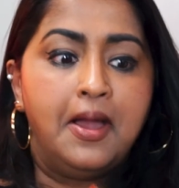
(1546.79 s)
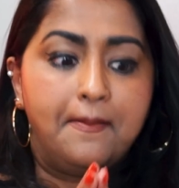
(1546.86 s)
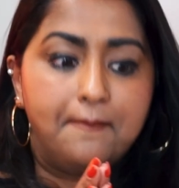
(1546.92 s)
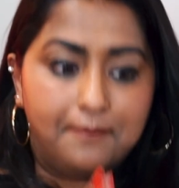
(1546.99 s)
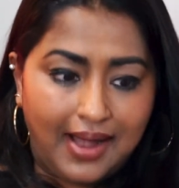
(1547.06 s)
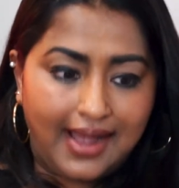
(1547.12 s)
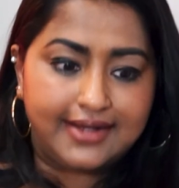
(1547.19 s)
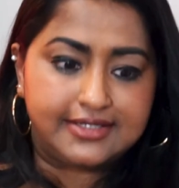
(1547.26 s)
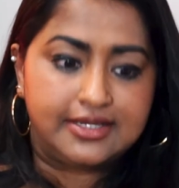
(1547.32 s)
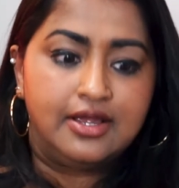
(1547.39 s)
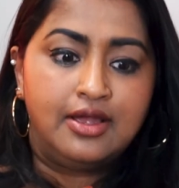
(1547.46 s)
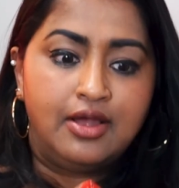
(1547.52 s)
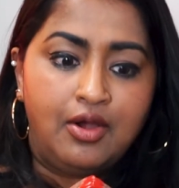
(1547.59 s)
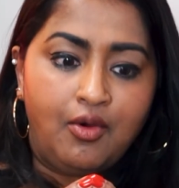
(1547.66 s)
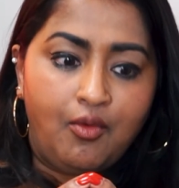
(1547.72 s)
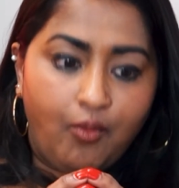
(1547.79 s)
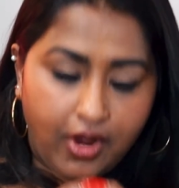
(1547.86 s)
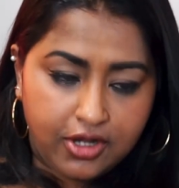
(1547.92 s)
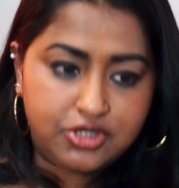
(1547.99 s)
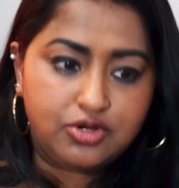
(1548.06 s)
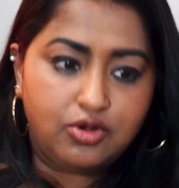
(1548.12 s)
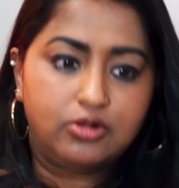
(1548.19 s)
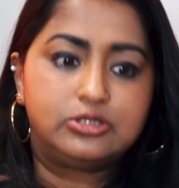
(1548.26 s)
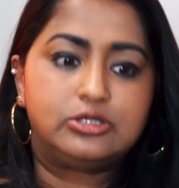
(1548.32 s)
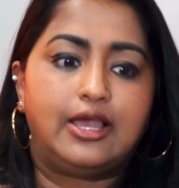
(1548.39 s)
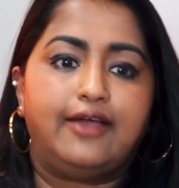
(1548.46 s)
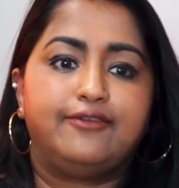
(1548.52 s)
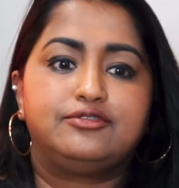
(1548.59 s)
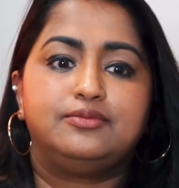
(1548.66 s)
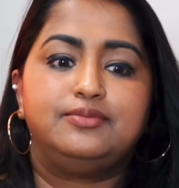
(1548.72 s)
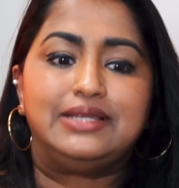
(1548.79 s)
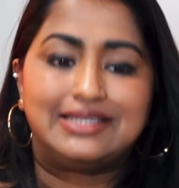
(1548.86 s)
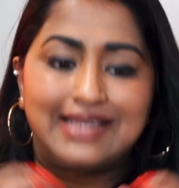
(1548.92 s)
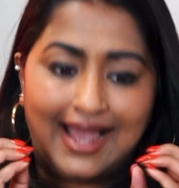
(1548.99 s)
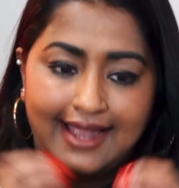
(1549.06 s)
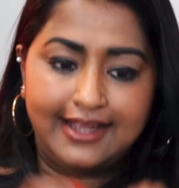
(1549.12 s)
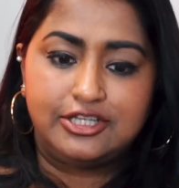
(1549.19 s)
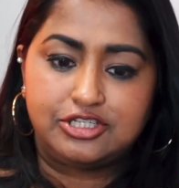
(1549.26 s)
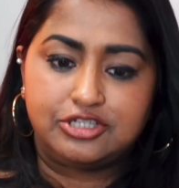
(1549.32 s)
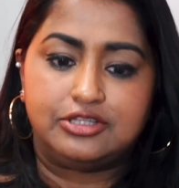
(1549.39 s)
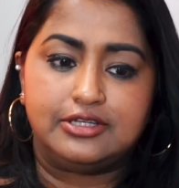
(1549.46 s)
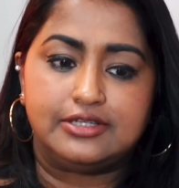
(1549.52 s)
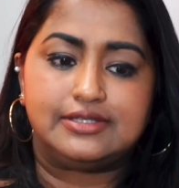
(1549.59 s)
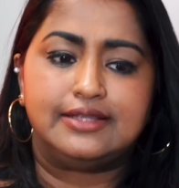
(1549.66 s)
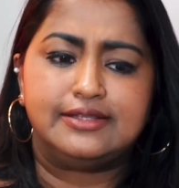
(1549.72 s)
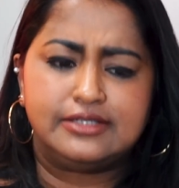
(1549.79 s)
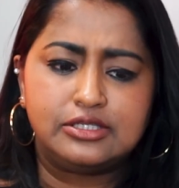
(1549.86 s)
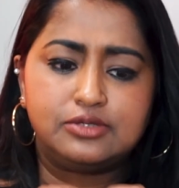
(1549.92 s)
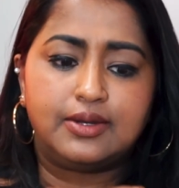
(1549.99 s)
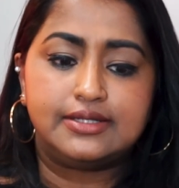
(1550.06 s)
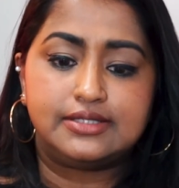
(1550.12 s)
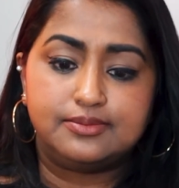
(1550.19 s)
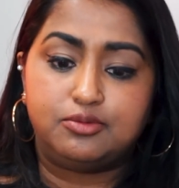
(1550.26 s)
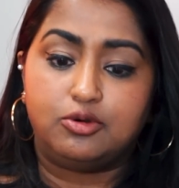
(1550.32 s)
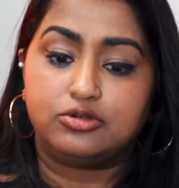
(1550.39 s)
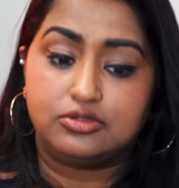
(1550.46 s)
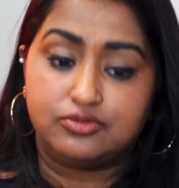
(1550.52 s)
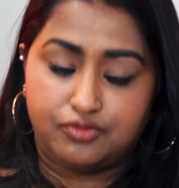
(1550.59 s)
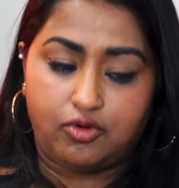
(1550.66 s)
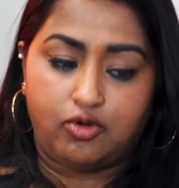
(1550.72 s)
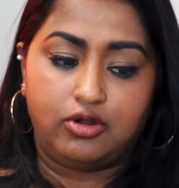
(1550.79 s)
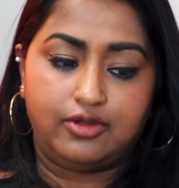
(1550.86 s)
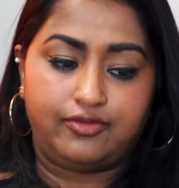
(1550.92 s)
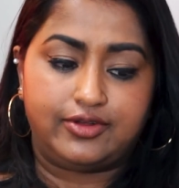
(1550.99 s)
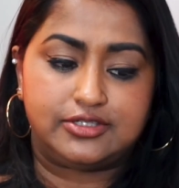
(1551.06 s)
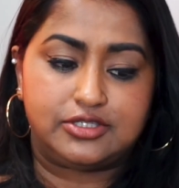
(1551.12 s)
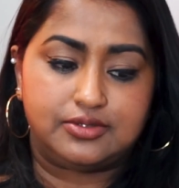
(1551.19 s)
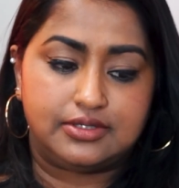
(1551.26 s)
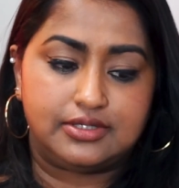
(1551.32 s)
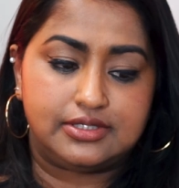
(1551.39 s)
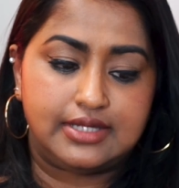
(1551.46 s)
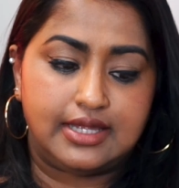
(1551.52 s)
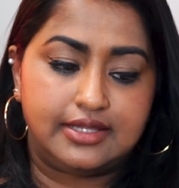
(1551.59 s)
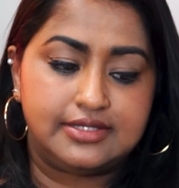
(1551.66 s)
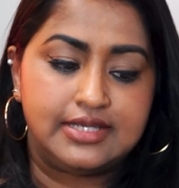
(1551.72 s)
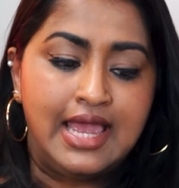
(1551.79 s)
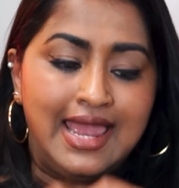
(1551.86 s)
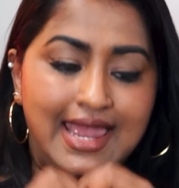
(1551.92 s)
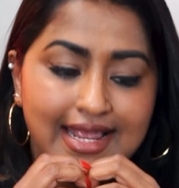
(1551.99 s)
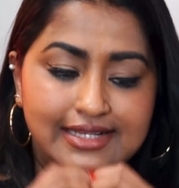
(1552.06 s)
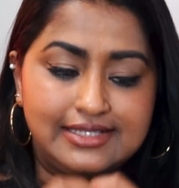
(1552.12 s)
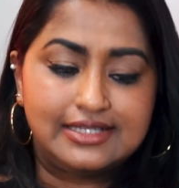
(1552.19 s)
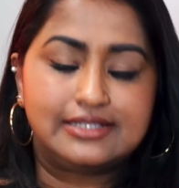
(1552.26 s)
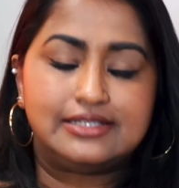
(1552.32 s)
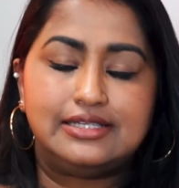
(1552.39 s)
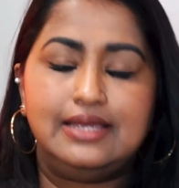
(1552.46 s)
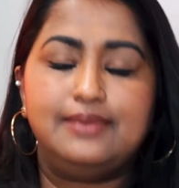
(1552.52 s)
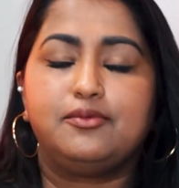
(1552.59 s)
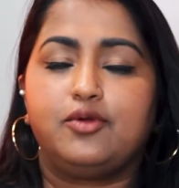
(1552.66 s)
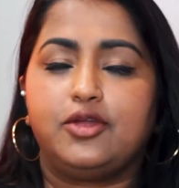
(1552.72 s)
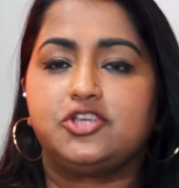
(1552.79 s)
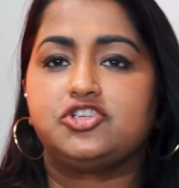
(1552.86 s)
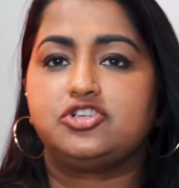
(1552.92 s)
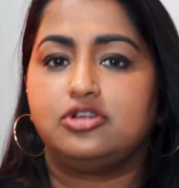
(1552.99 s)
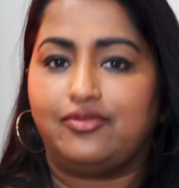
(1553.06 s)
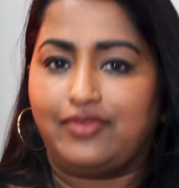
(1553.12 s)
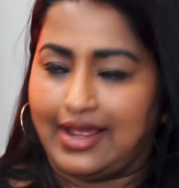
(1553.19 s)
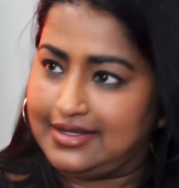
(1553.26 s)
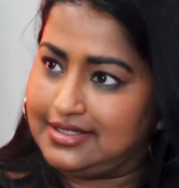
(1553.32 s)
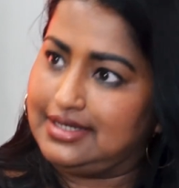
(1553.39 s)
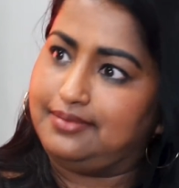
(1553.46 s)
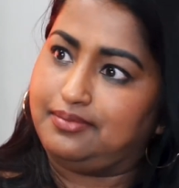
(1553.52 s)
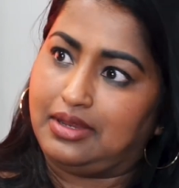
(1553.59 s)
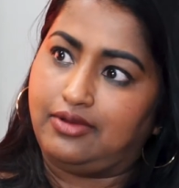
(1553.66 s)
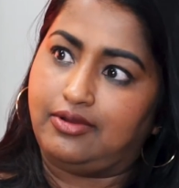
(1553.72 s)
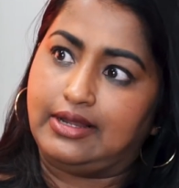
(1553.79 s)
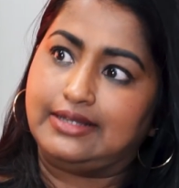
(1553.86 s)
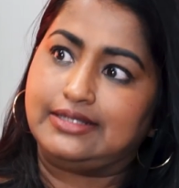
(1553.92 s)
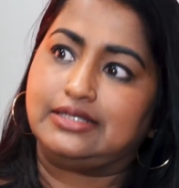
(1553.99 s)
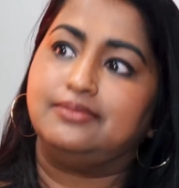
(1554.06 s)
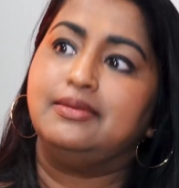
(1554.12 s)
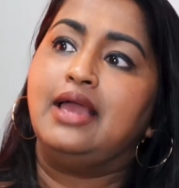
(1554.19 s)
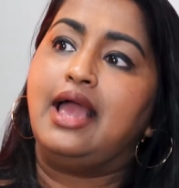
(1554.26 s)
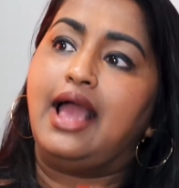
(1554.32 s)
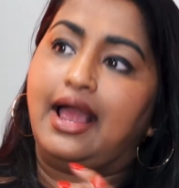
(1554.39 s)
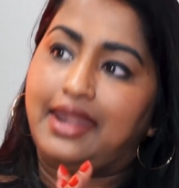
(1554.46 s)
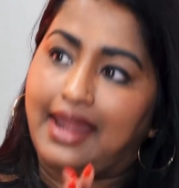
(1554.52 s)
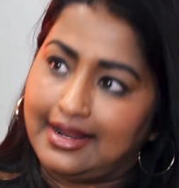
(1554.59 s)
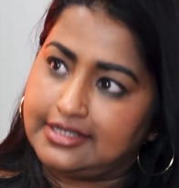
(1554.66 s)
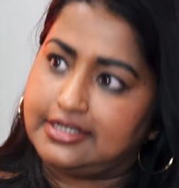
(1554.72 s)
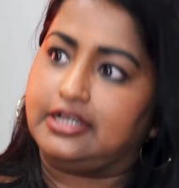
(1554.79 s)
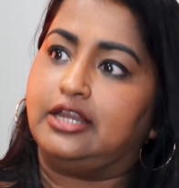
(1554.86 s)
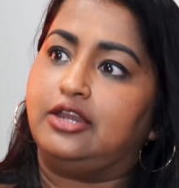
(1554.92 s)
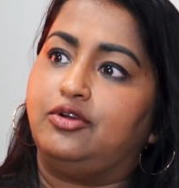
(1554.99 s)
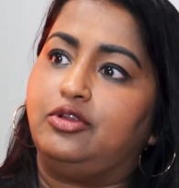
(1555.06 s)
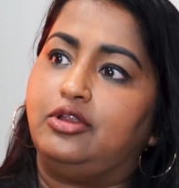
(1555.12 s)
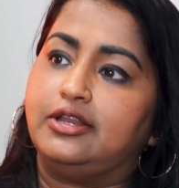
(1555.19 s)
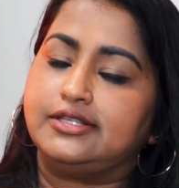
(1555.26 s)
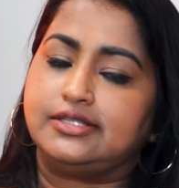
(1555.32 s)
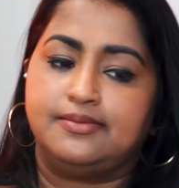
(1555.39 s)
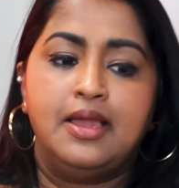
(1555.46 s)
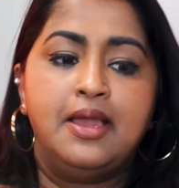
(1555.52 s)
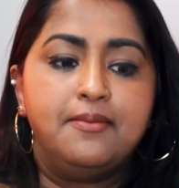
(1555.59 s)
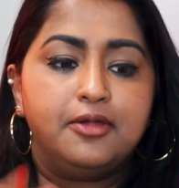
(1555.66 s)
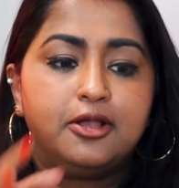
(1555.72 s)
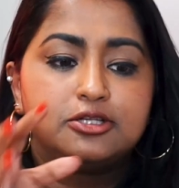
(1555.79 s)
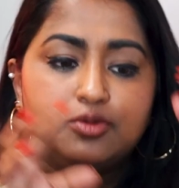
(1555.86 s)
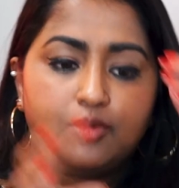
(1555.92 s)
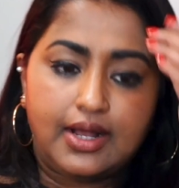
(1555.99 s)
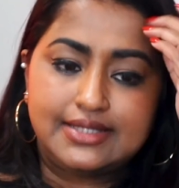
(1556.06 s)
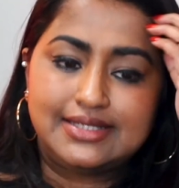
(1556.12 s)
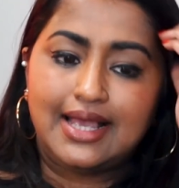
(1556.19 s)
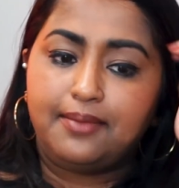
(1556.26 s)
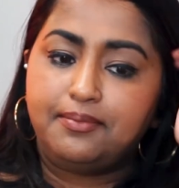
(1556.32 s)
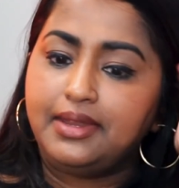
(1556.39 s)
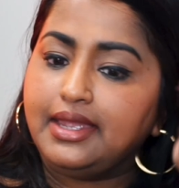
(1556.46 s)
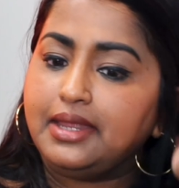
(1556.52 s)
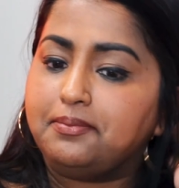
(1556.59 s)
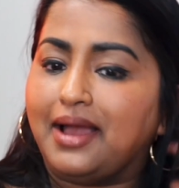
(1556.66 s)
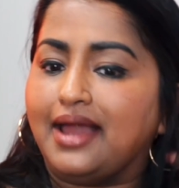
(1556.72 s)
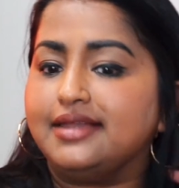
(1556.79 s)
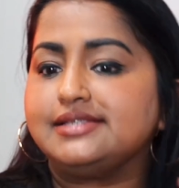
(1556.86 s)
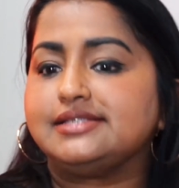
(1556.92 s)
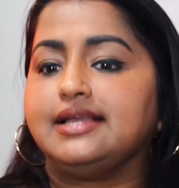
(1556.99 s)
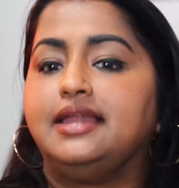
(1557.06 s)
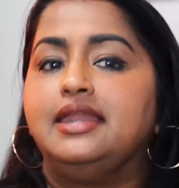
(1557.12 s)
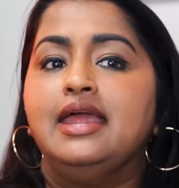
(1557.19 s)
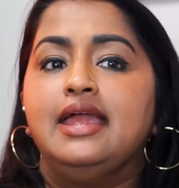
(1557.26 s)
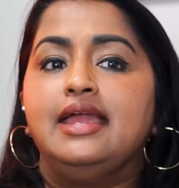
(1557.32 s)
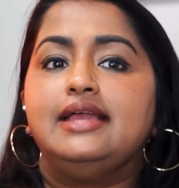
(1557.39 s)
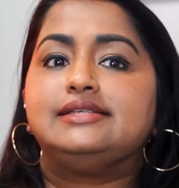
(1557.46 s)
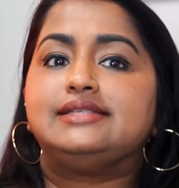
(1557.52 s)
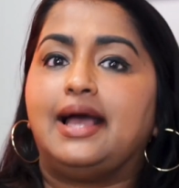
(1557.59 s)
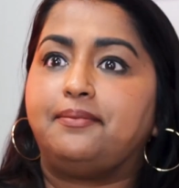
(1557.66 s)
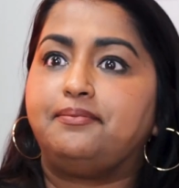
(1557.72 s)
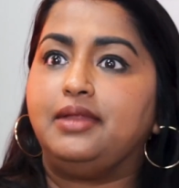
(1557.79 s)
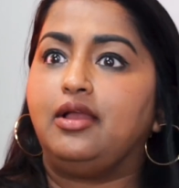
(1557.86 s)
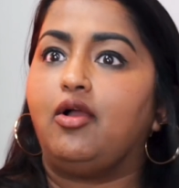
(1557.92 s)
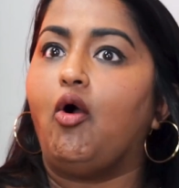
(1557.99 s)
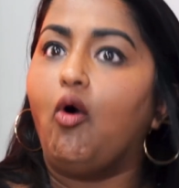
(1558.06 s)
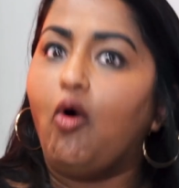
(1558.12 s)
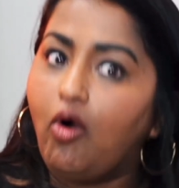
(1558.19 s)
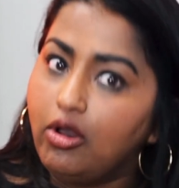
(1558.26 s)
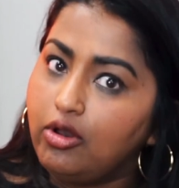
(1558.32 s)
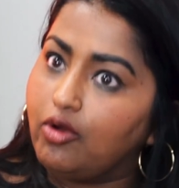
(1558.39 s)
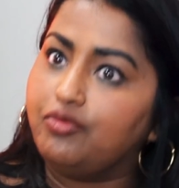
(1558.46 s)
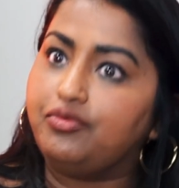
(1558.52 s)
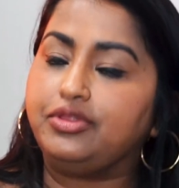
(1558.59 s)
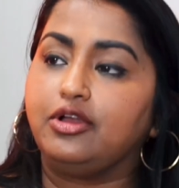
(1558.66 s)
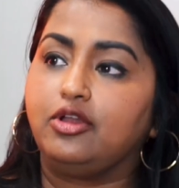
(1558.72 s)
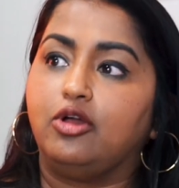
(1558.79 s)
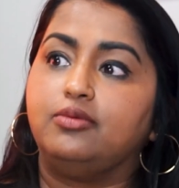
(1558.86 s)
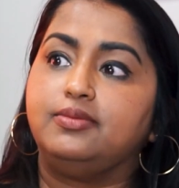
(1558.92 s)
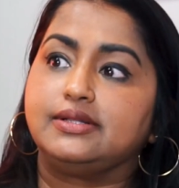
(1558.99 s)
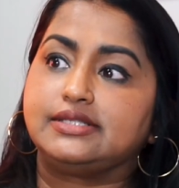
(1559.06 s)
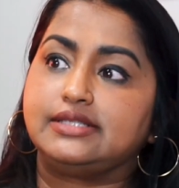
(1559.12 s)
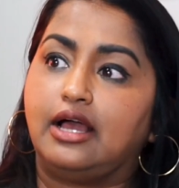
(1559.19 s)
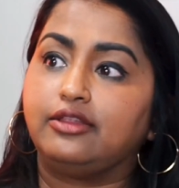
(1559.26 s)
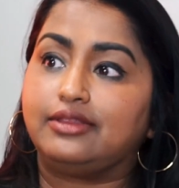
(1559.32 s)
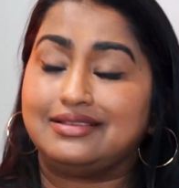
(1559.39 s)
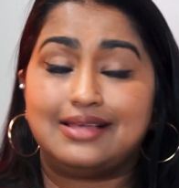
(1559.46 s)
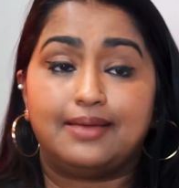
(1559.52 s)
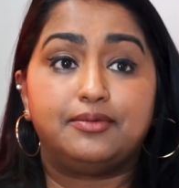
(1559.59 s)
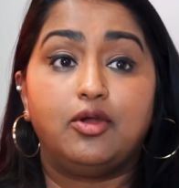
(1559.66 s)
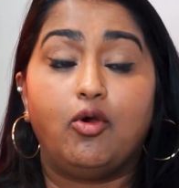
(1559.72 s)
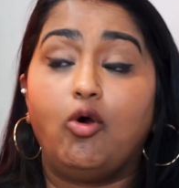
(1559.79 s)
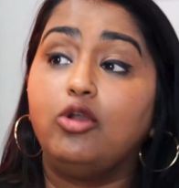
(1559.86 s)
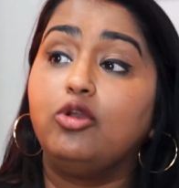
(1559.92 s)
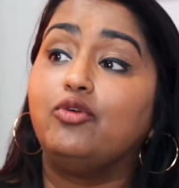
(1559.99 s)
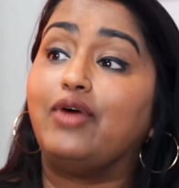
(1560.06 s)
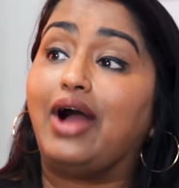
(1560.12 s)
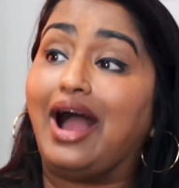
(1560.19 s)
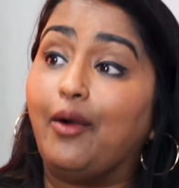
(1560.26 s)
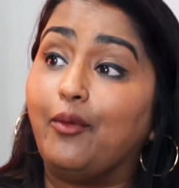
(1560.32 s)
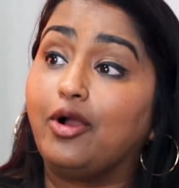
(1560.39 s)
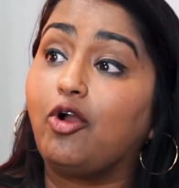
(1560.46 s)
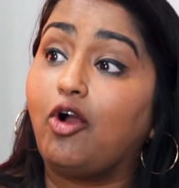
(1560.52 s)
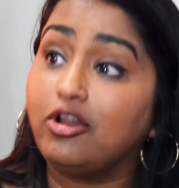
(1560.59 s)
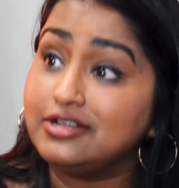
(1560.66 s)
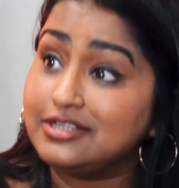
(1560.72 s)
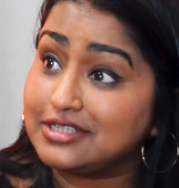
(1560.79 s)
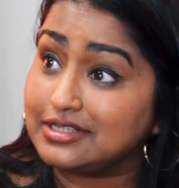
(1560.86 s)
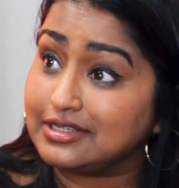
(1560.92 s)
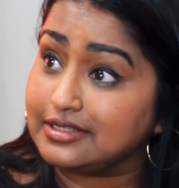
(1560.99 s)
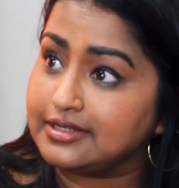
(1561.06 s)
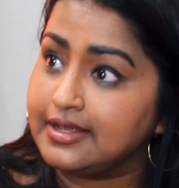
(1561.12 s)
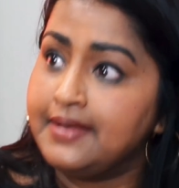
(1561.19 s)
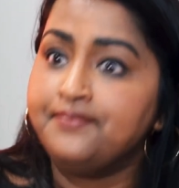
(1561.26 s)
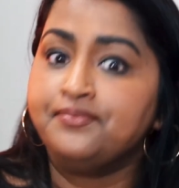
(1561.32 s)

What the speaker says: But what you also have to be tied to this, and this is why it's important for all of us to understand this, is this deep question of anti-imperialism and anti-colonialism. Because what's happening in Palestine is happening all over the global south. It's happening all over our continent.